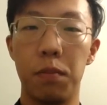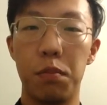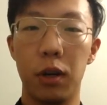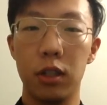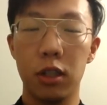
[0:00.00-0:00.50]

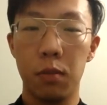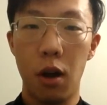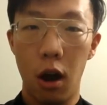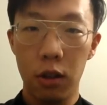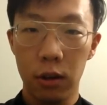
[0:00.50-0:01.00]
but
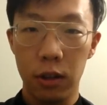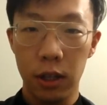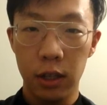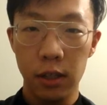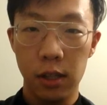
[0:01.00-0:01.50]
some other
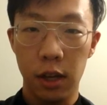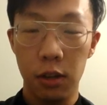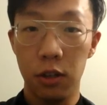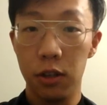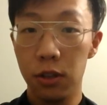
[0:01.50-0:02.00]
things that
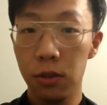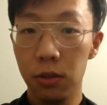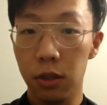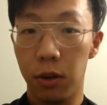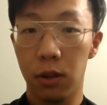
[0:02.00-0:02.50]
you can do,
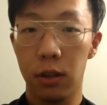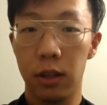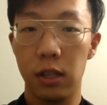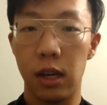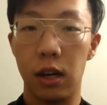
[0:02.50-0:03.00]
some other
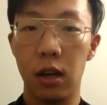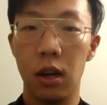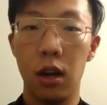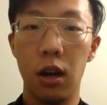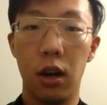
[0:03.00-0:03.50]
things that
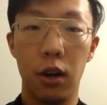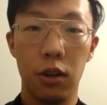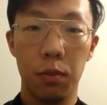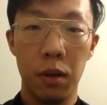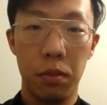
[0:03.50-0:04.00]

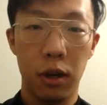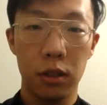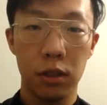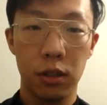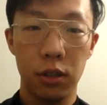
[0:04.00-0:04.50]
other
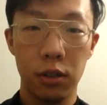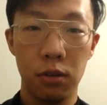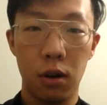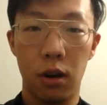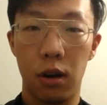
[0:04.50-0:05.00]
beatboxers
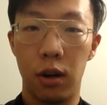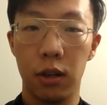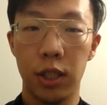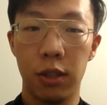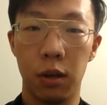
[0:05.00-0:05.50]
do
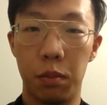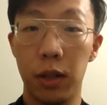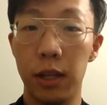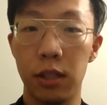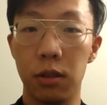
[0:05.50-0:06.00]
are to
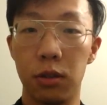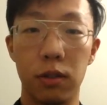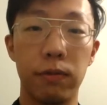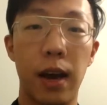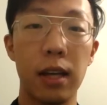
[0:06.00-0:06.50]
replace
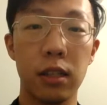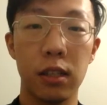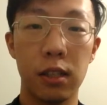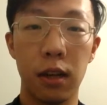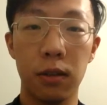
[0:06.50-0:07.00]
those
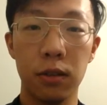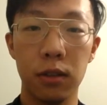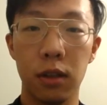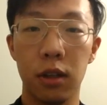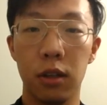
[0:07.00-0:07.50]
fast
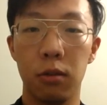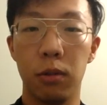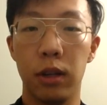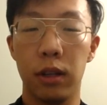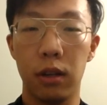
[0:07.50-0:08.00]
sounds
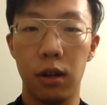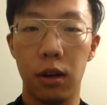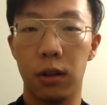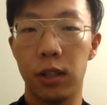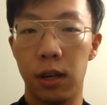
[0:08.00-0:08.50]
with
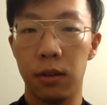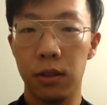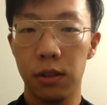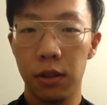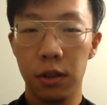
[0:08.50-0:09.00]
other
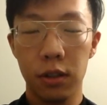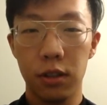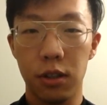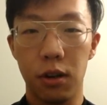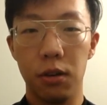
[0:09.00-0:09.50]
sounds.
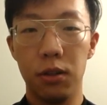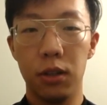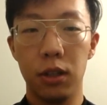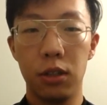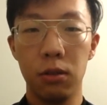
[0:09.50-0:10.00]
So you
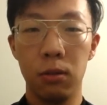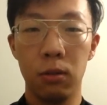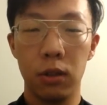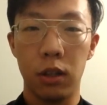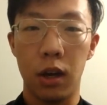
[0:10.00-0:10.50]
could
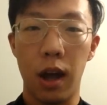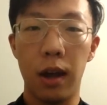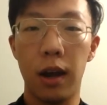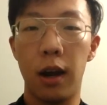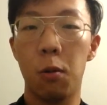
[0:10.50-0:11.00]
do the
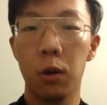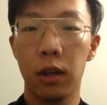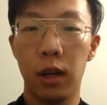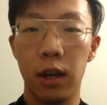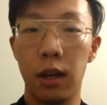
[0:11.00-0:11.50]
outward
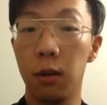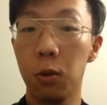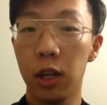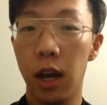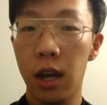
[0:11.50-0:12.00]
K,
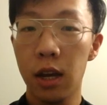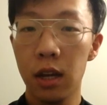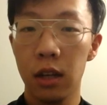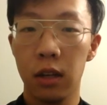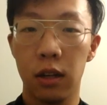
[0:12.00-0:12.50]
inward
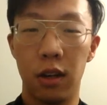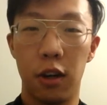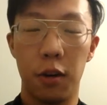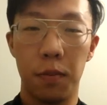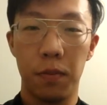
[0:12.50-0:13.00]
K,
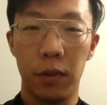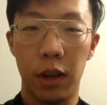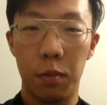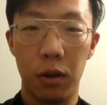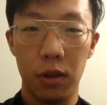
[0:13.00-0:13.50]

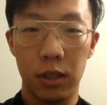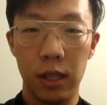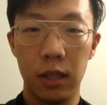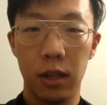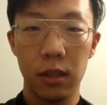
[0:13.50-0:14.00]
like Ball
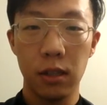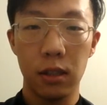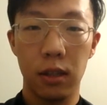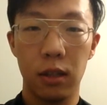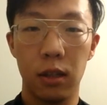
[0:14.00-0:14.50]
Z does
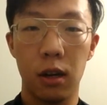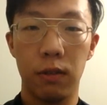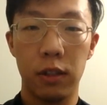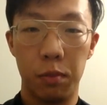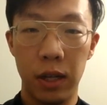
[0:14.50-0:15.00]
in a lot
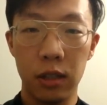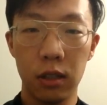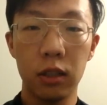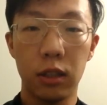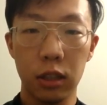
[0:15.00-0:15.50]
of his beats.